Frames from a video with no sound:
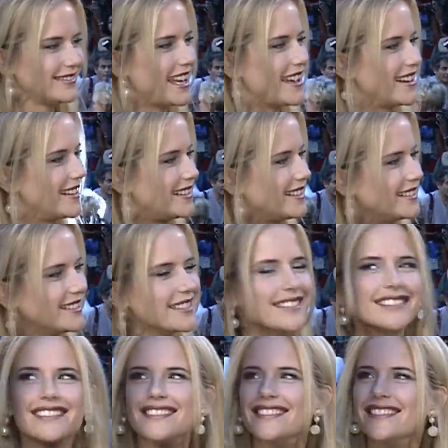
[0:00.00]

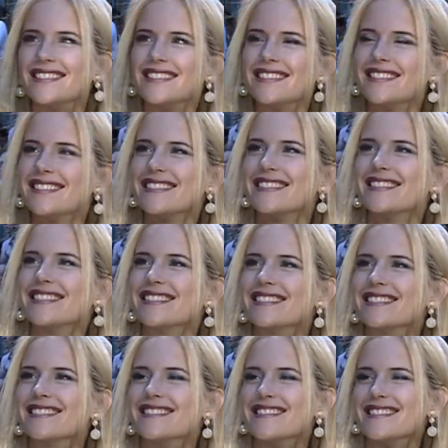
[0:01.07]

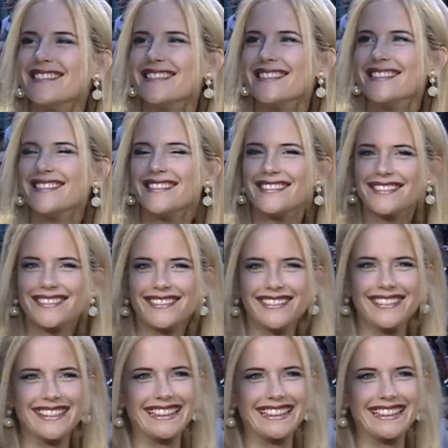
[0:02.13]
No words are spoken by the person on screen.